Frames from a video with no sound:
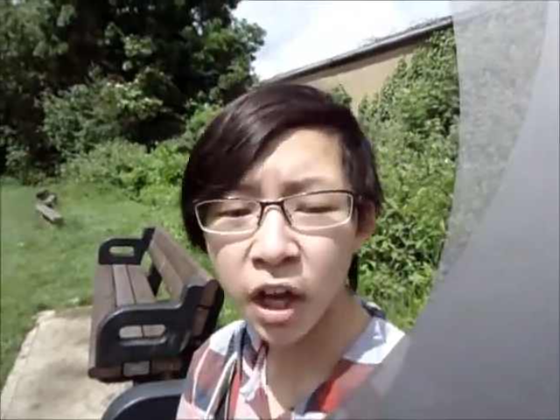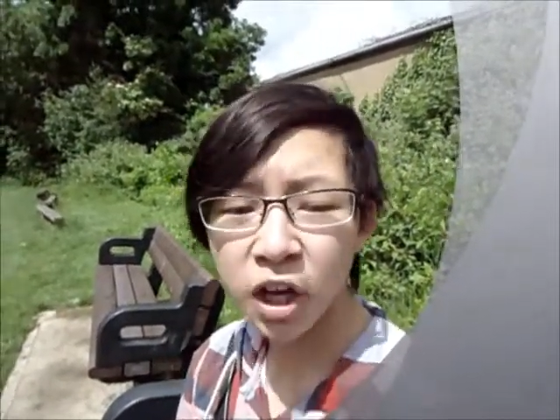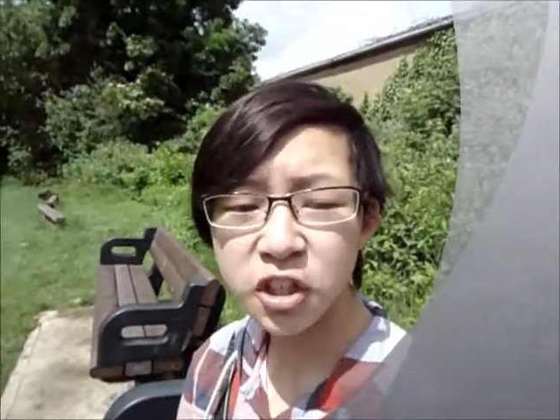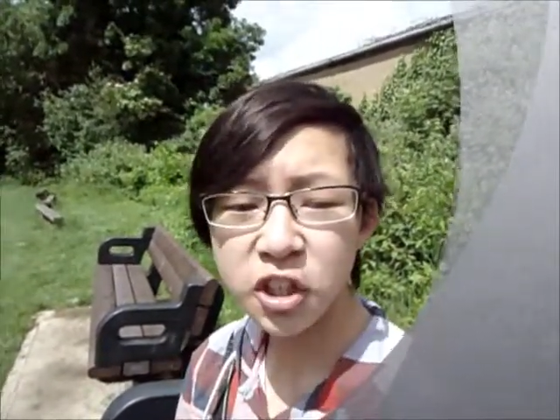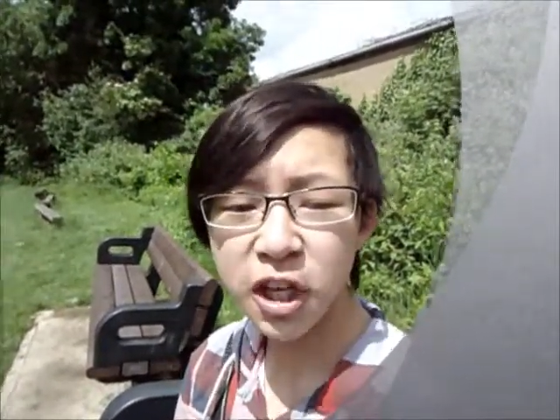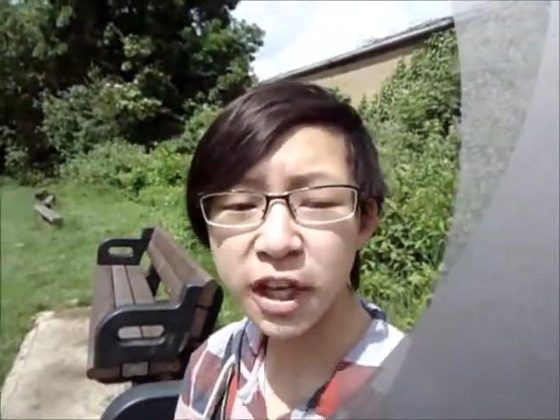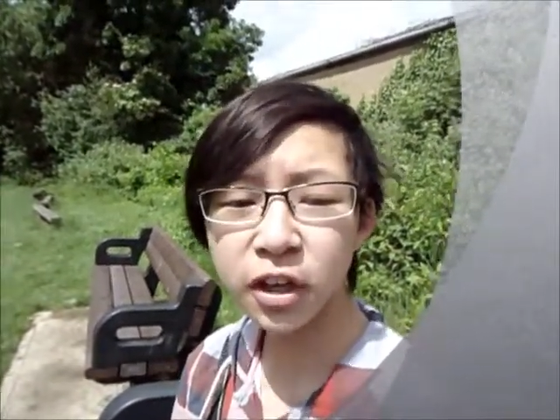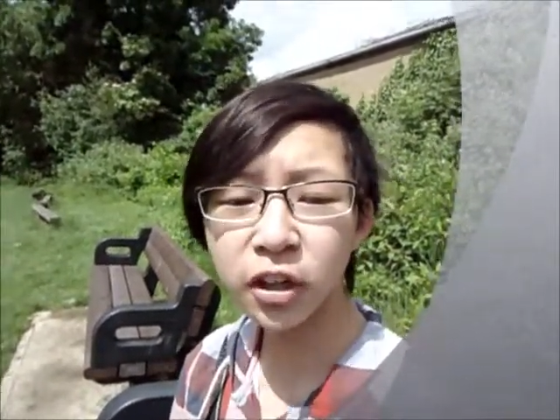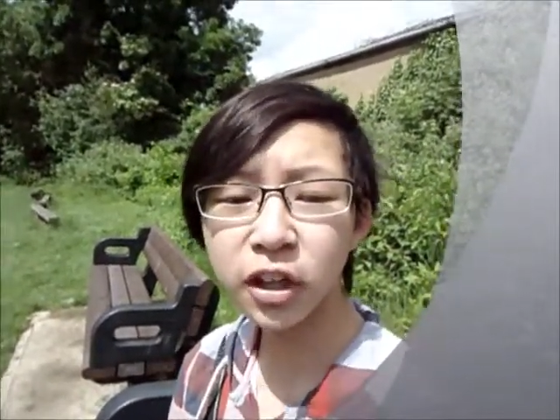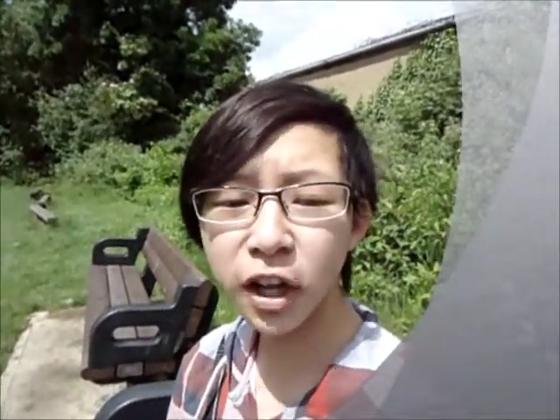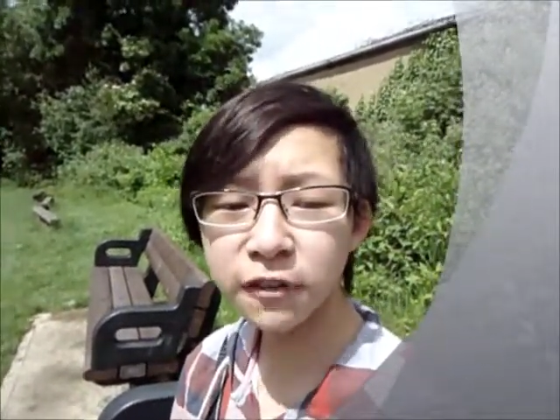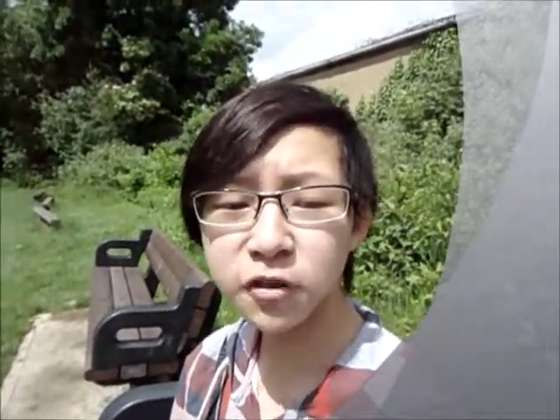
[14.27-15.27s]
Today on
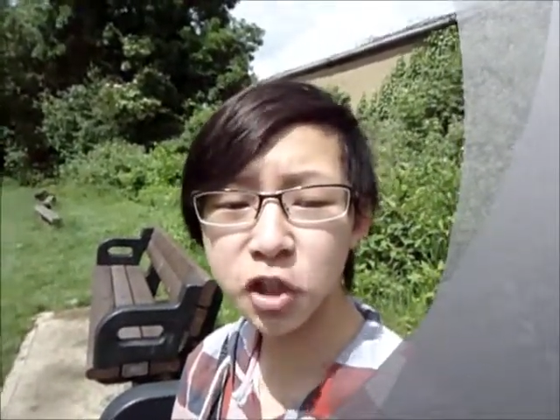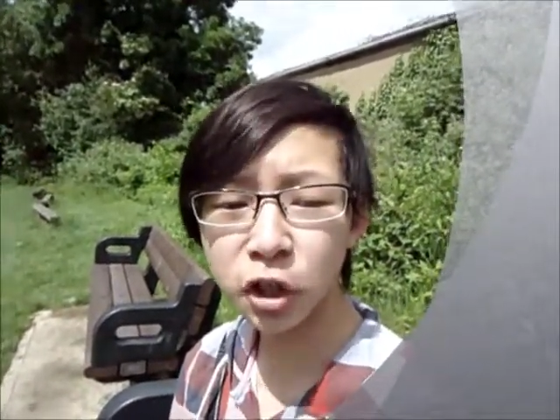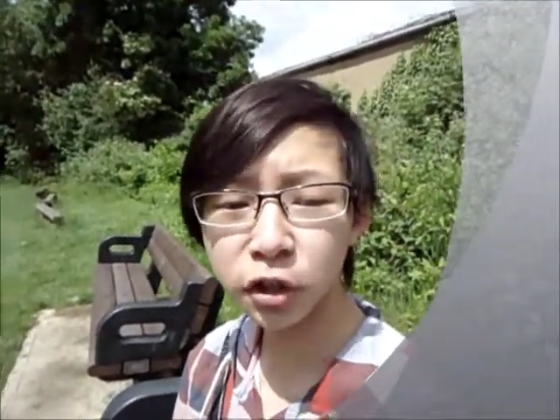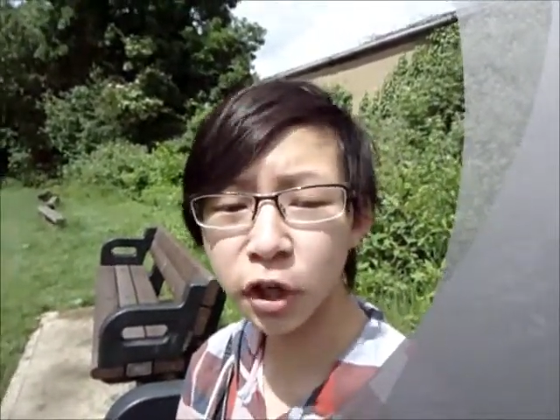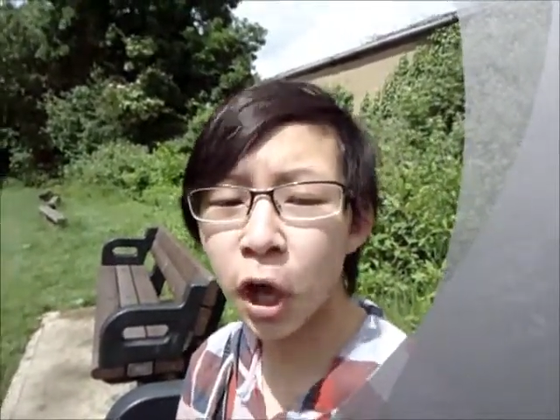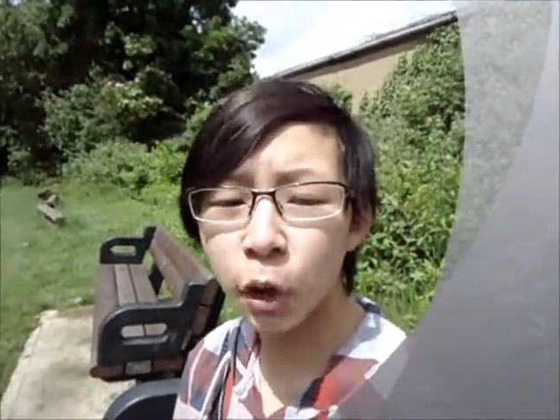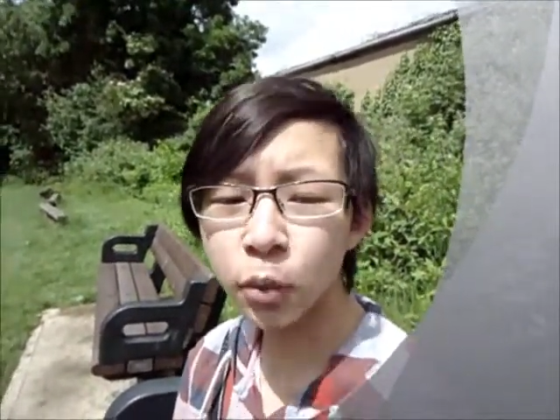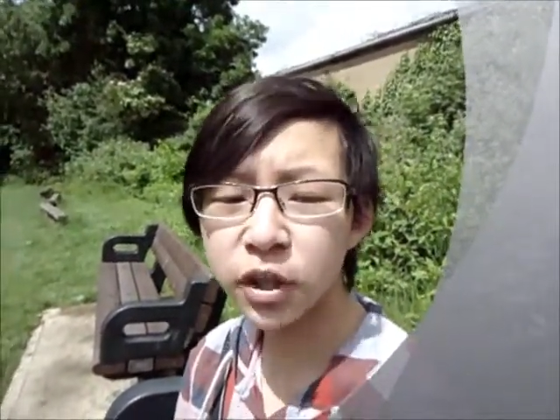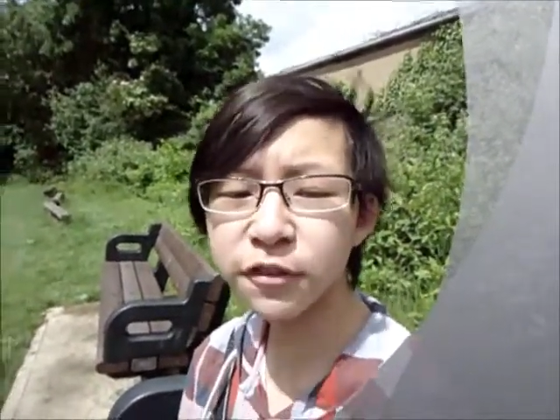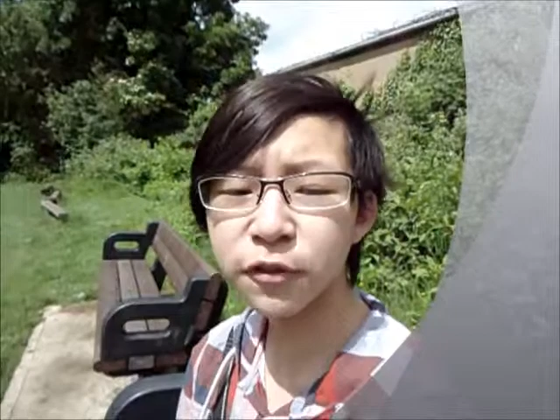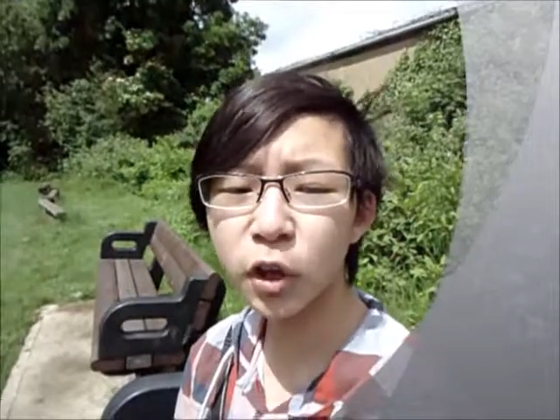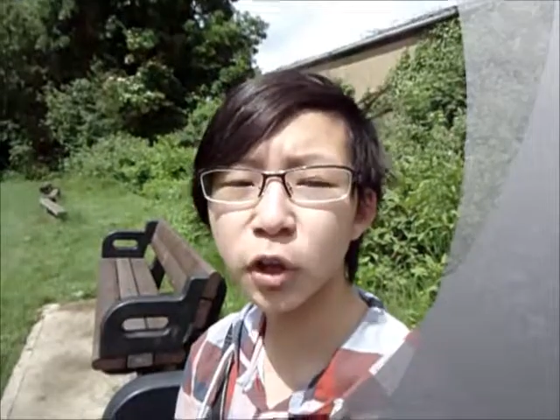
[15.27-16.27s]
Livestock, we
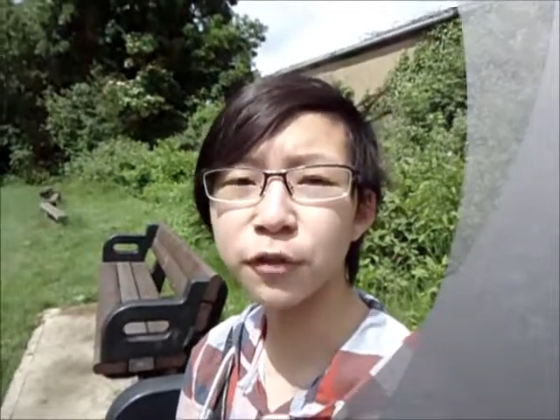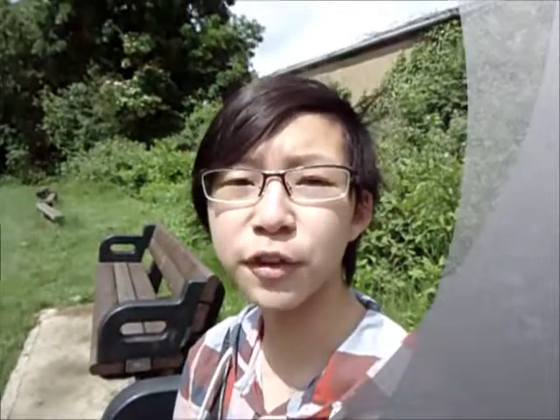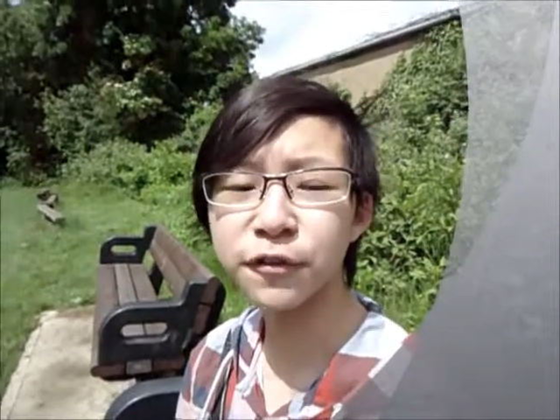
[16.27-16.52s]
follow the